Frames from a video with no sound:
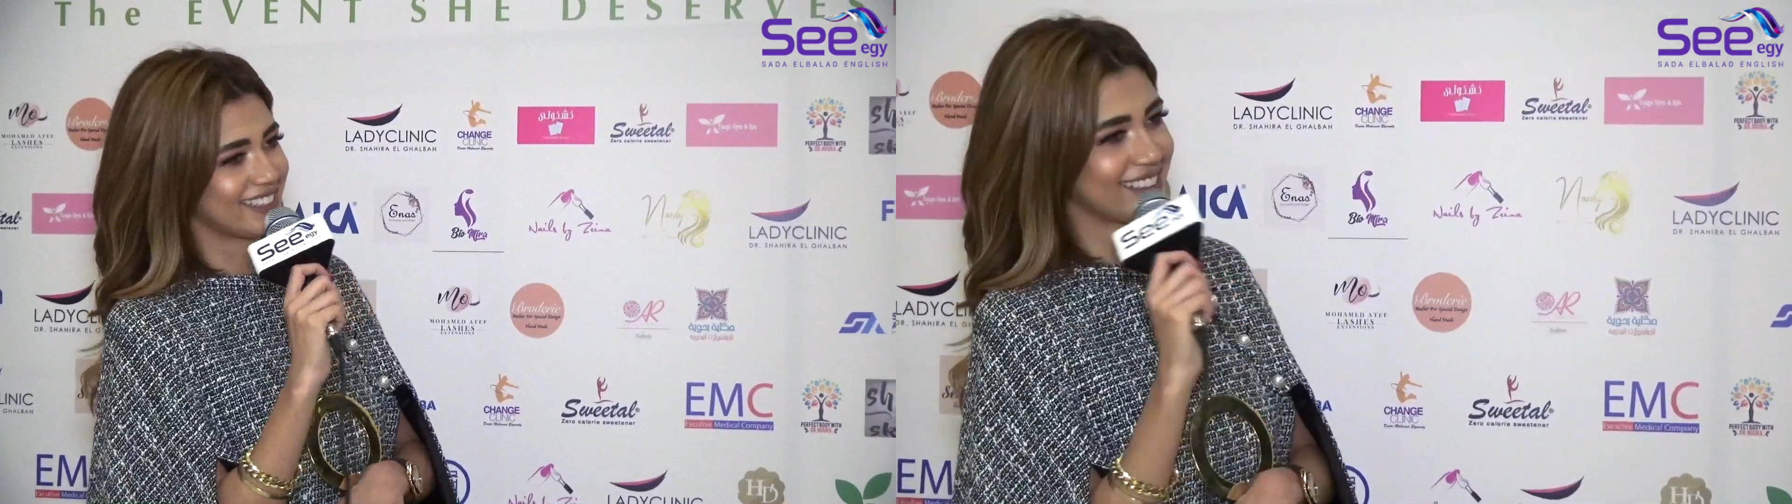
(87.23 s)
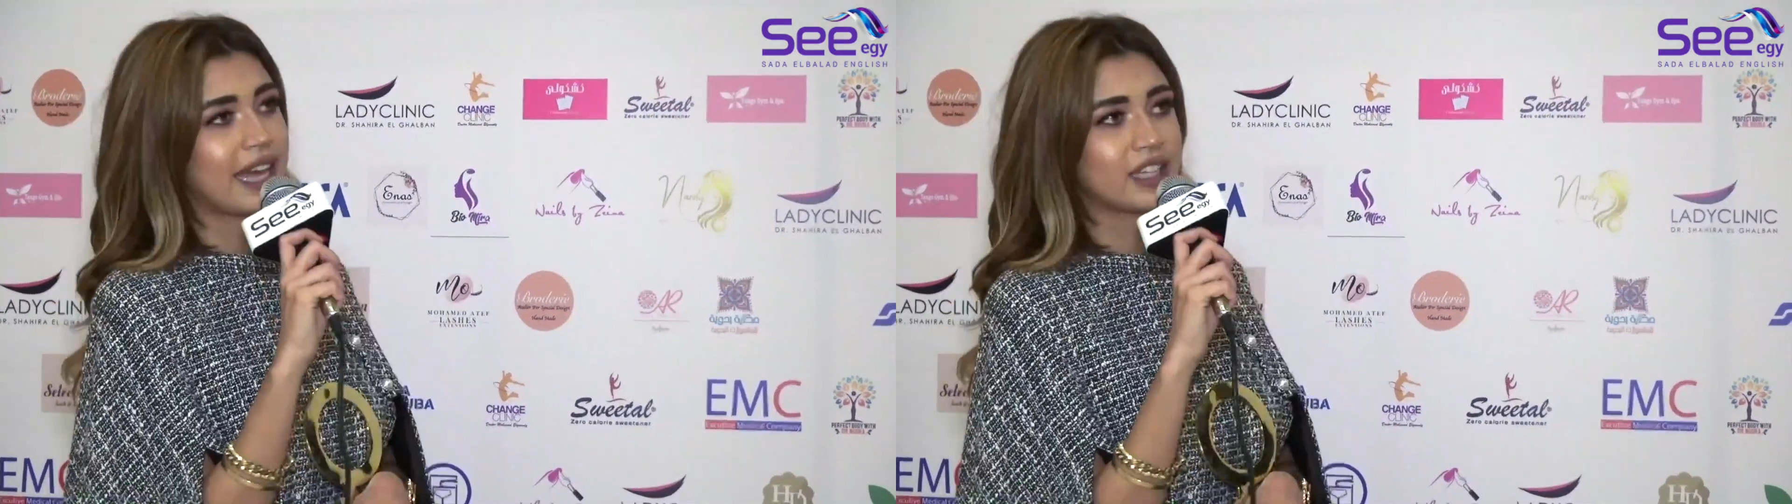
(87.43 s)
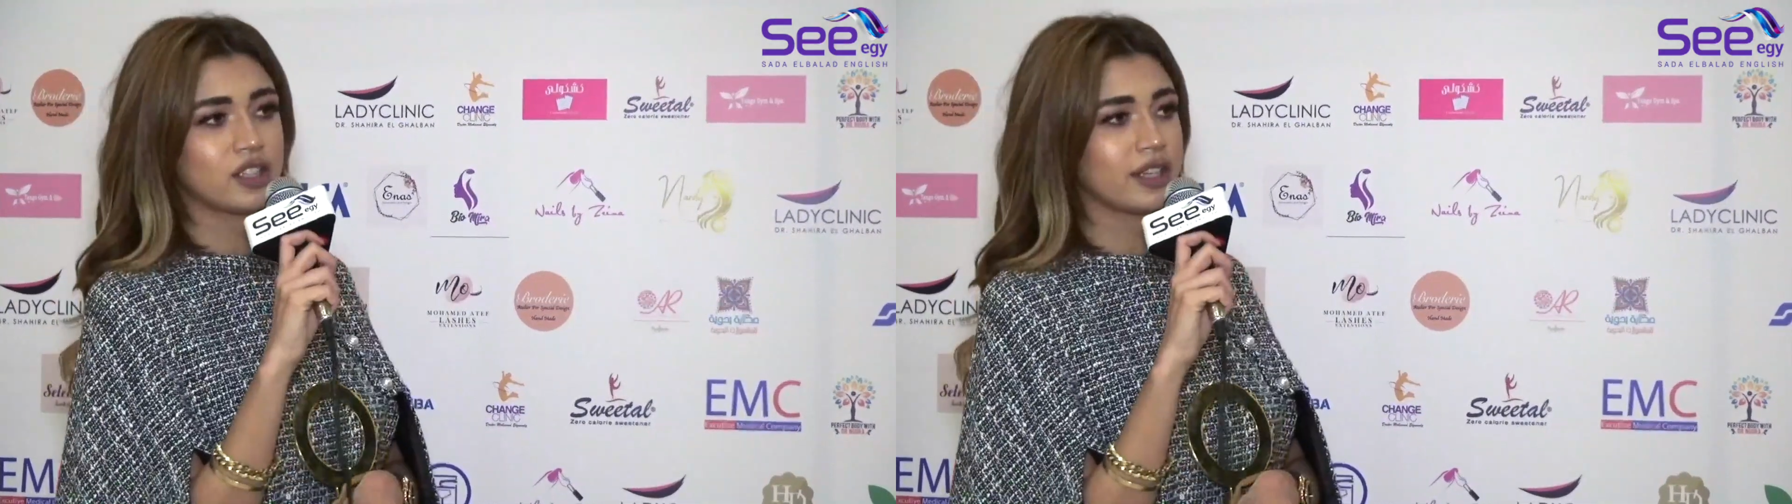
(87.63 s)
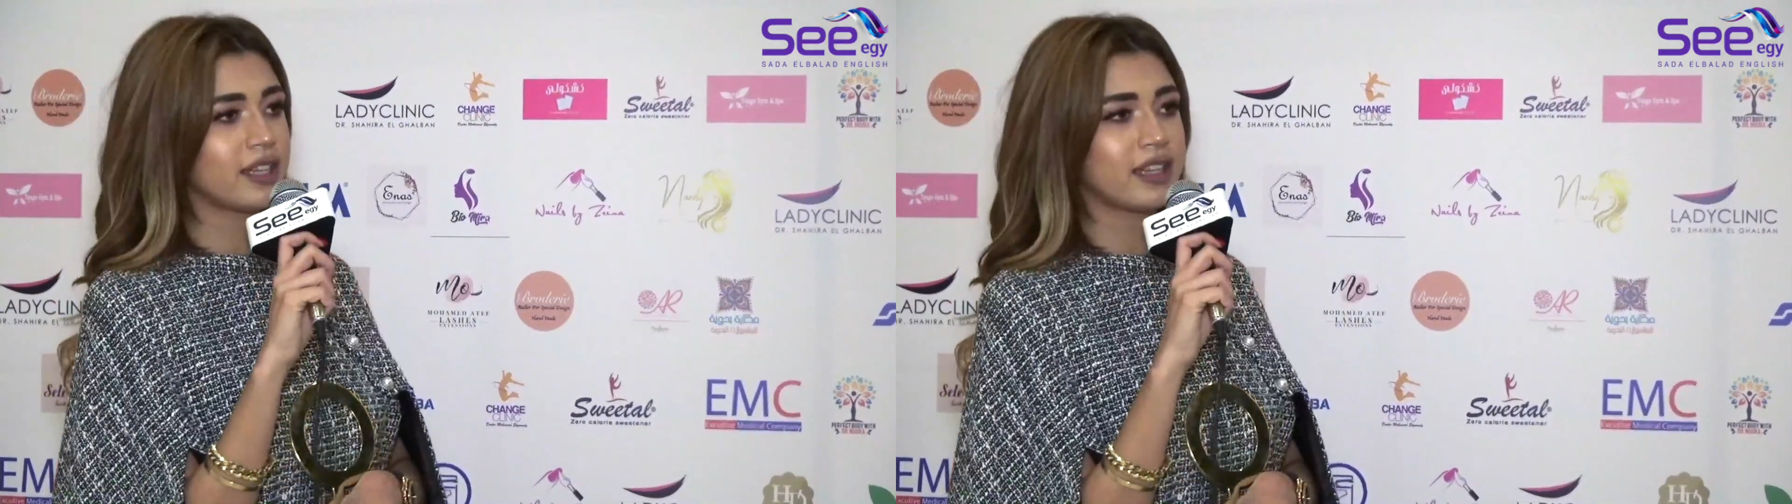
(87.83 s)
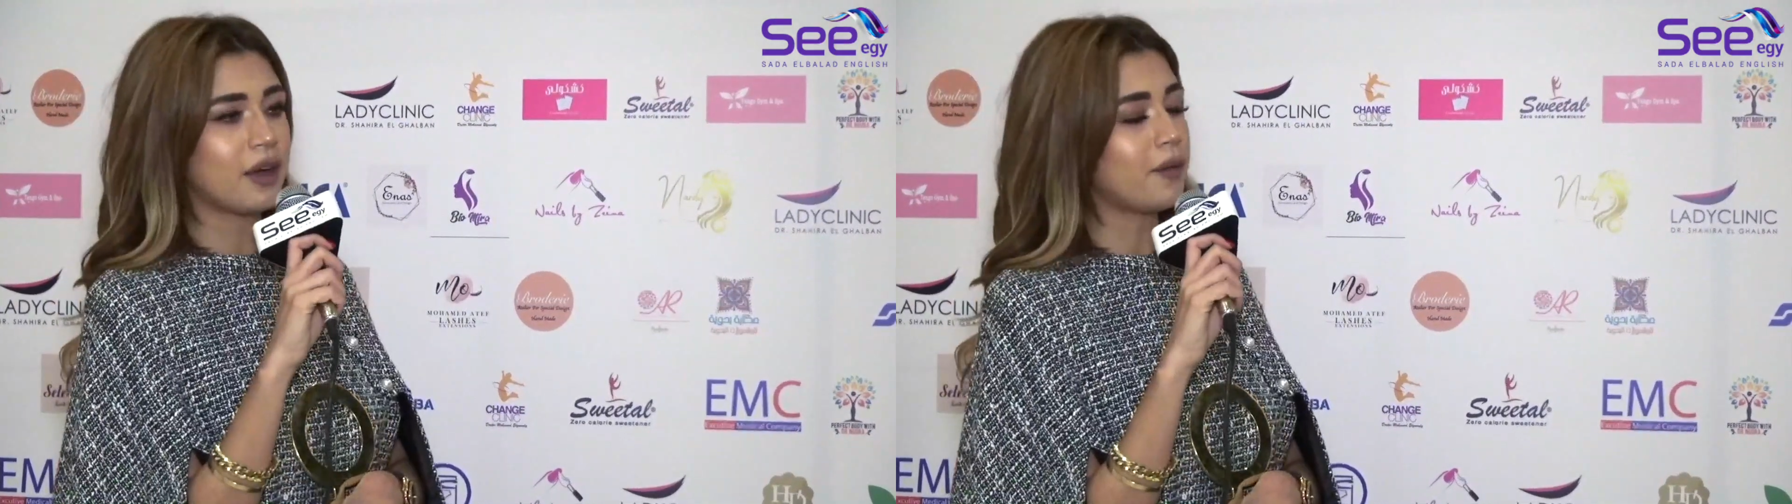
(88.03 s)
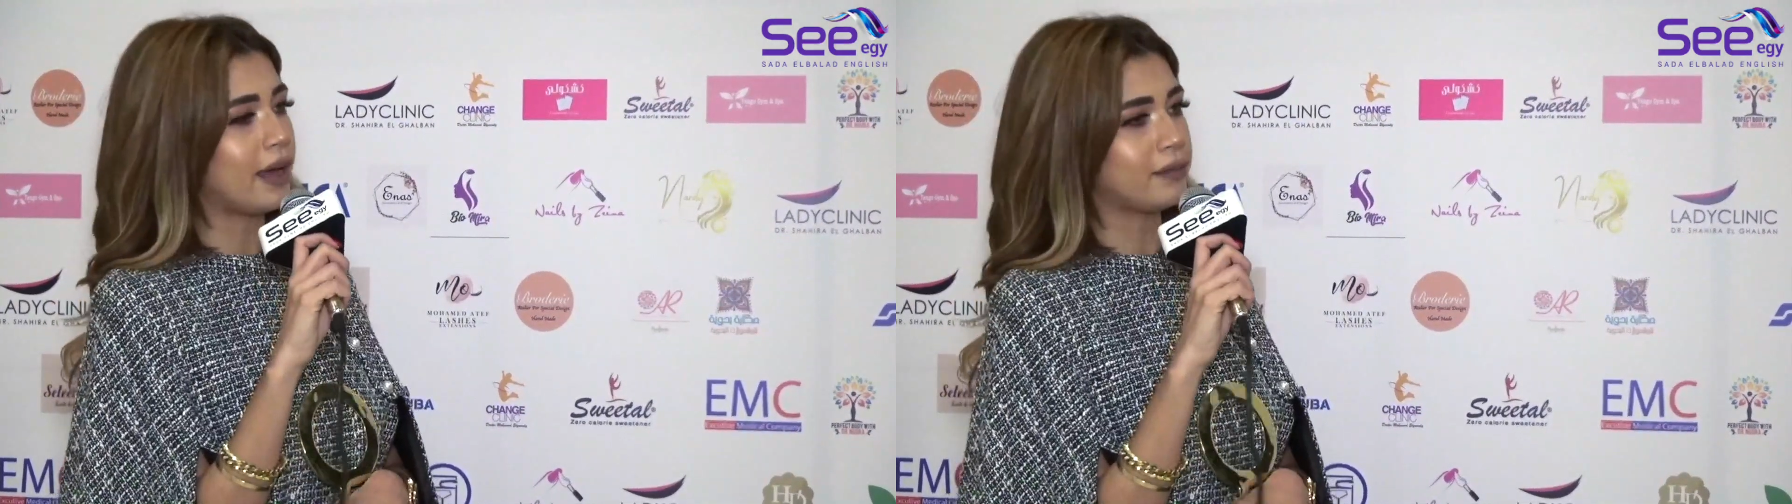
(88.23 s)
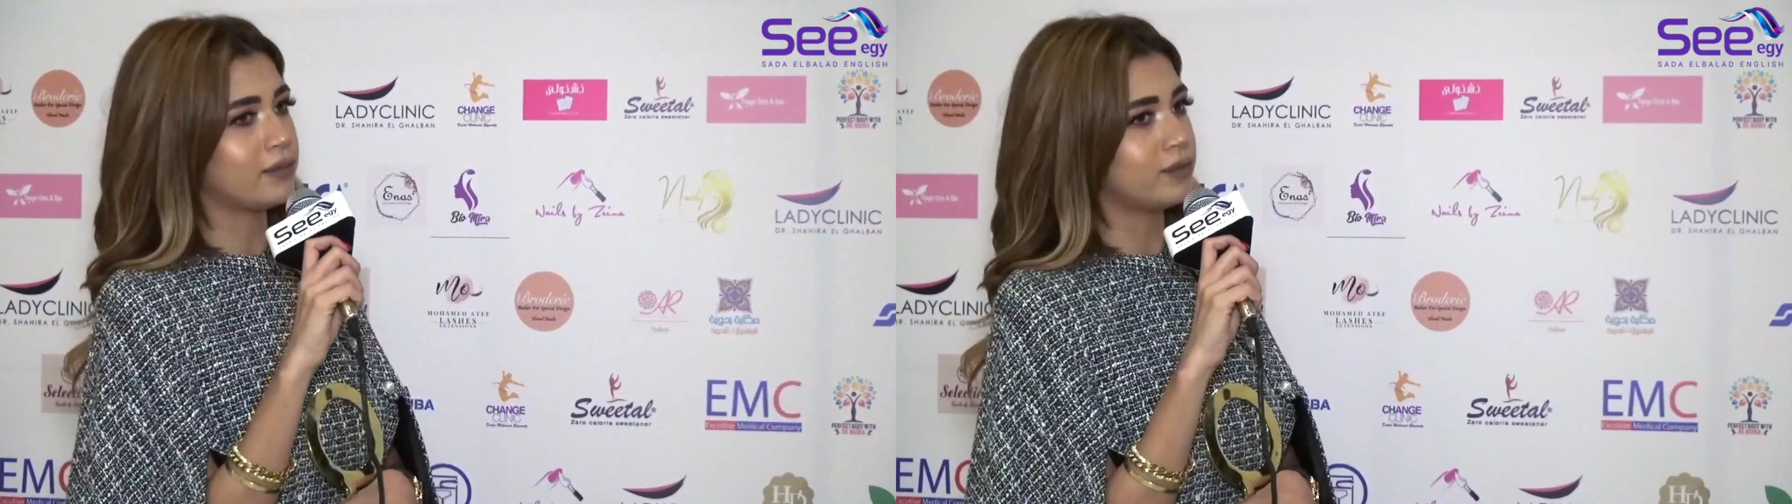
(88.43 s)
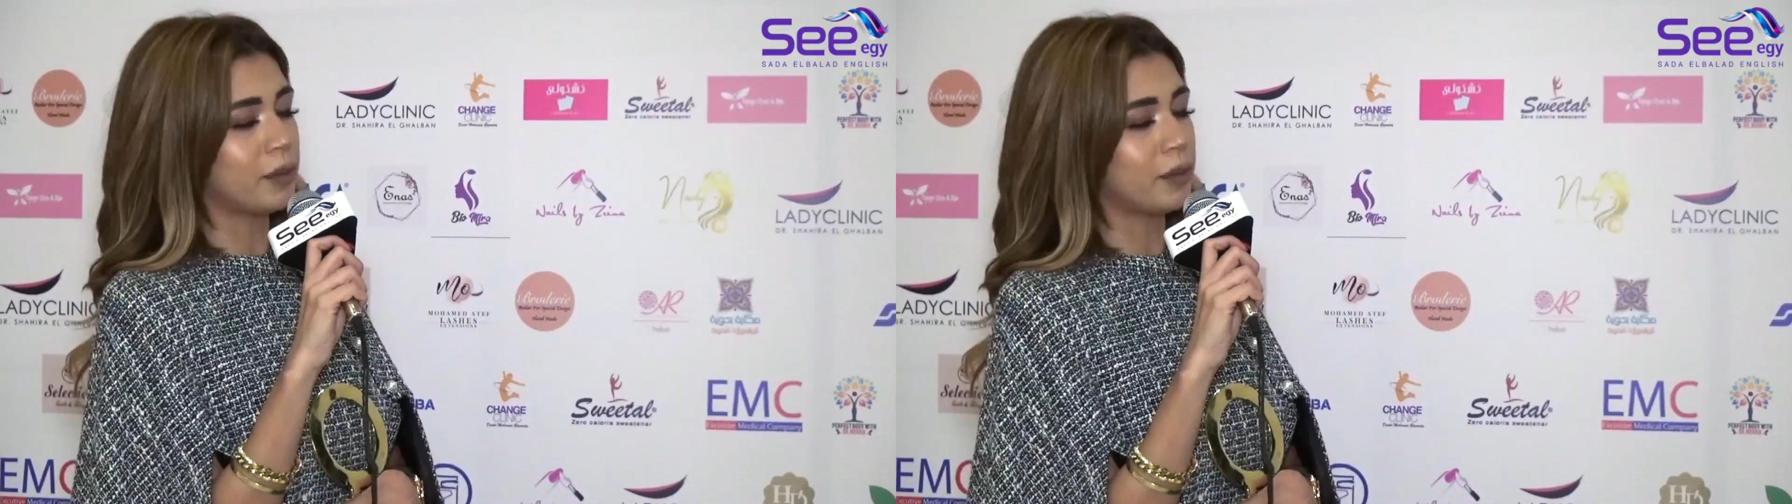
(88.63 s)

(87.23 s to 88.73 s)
Actually, now I'm